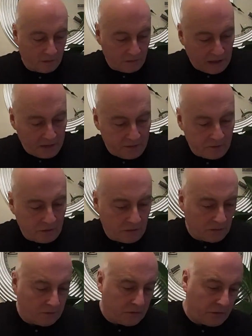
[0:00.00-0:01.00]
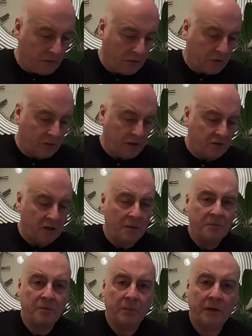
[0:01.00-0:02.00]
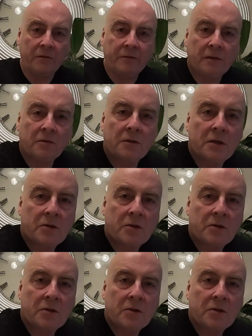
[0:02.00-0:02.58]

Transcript: Again, they're all good in terms of being filled to the